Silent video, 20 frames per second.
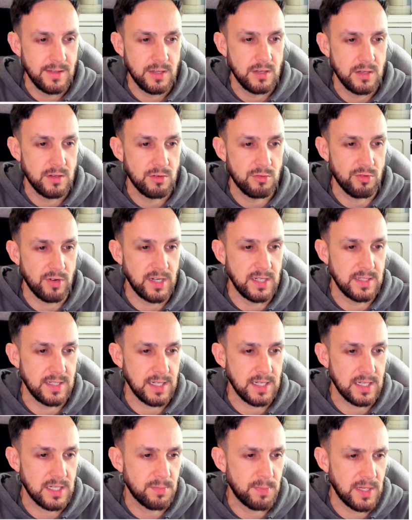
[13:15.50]
crazy
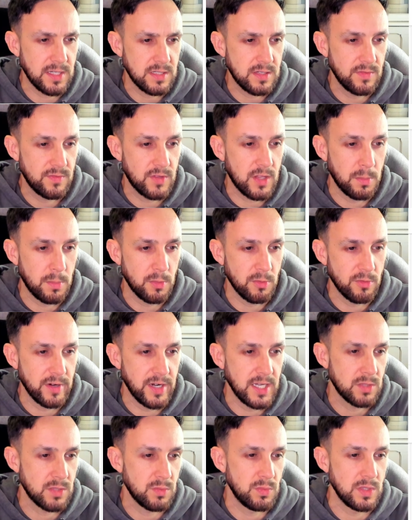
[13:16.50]
expensive double
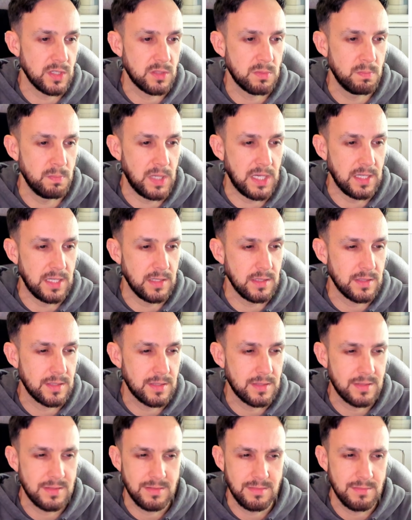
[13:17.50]
rares, which
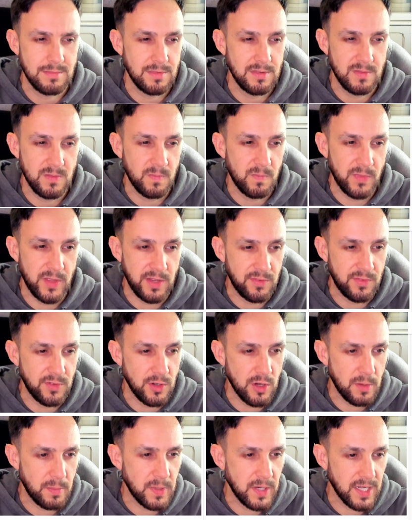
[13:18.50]
means if
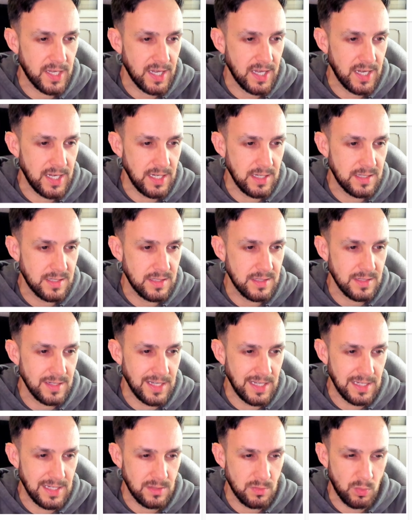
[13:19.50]
you open a case,
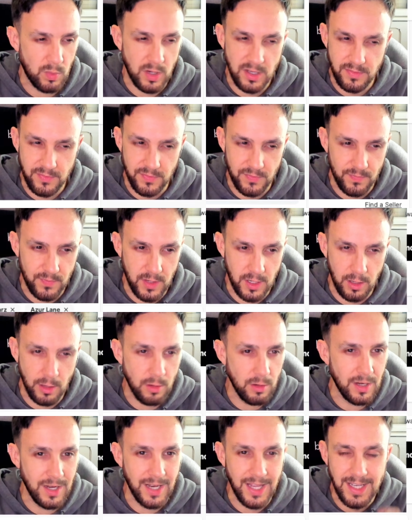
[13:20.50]
it's worth a
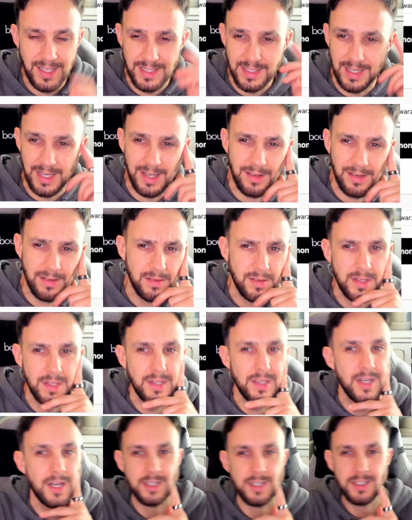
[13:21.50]
lot less now.
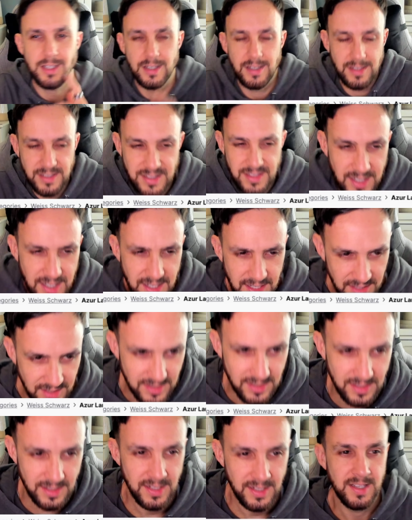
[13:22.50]
Yeah.
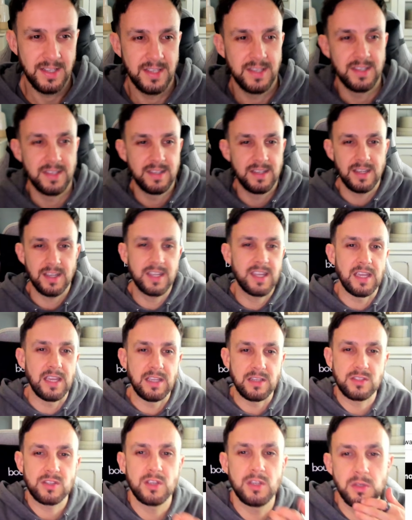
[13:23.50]
Okay,
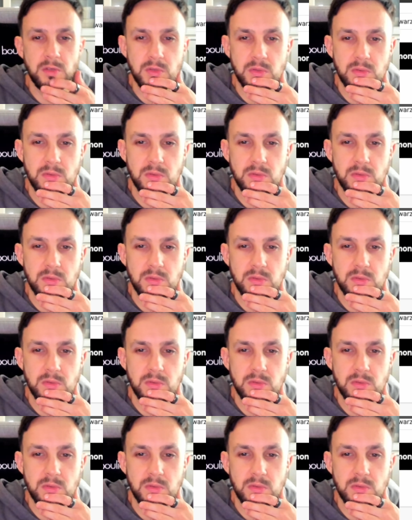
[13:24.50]
so